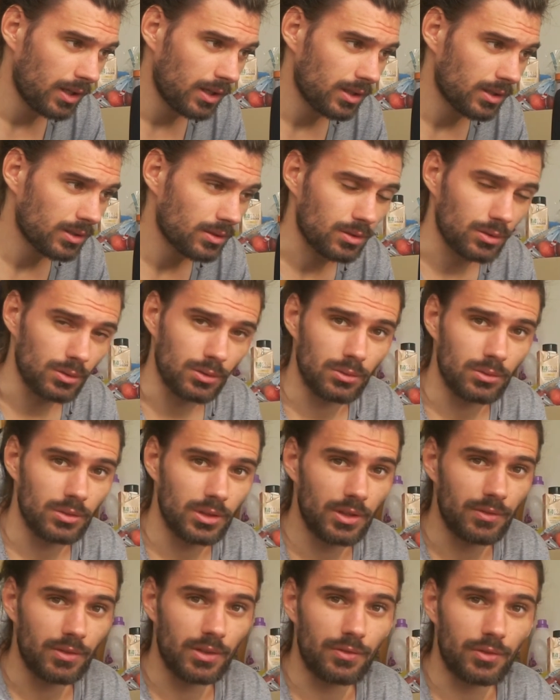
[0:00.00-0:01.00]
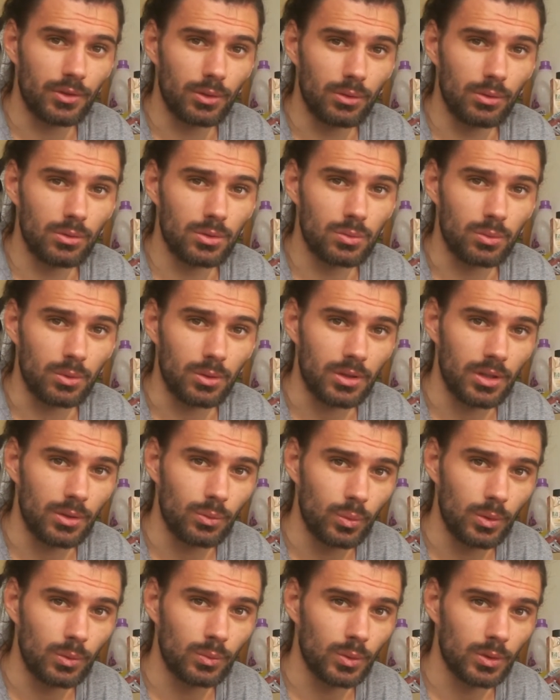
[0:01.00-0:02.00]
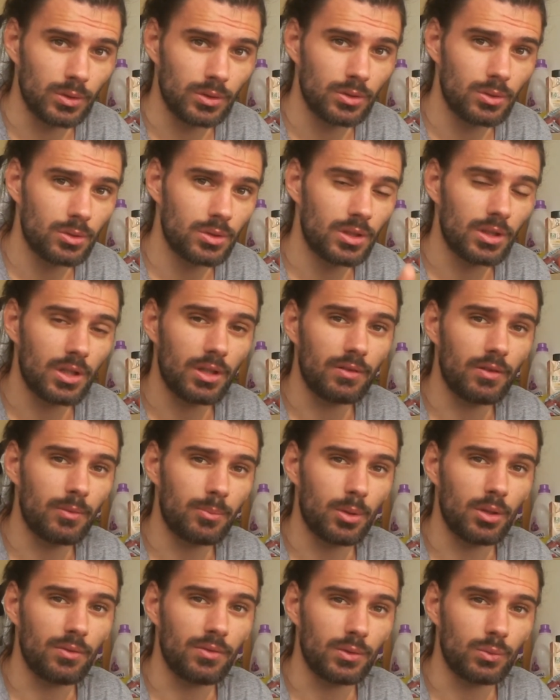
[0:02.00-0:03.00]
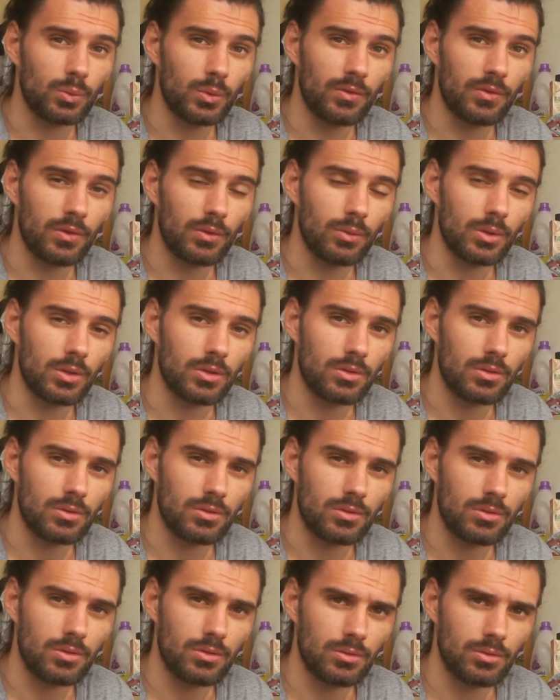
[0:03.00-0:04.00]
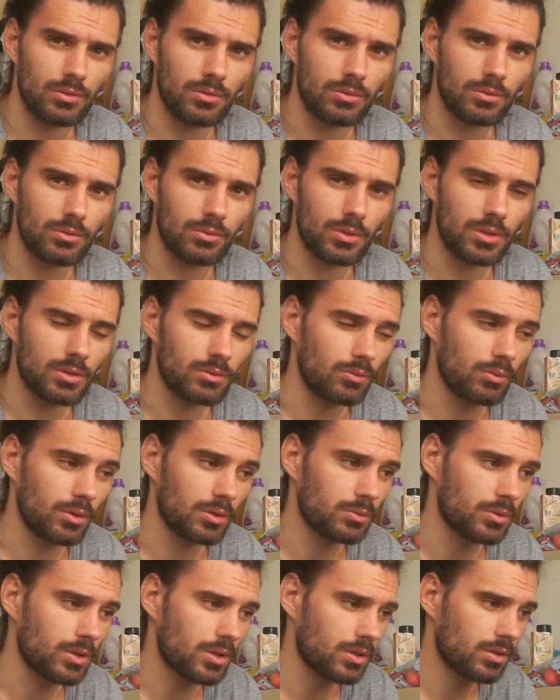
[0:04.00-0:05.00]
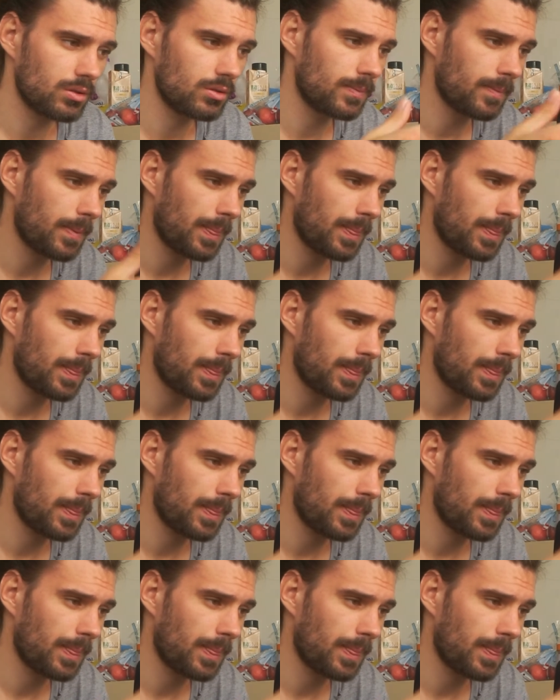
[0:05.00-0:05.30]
So even if you lose one and win one, you still have a profit with a 1 to 2 risk reward ratio.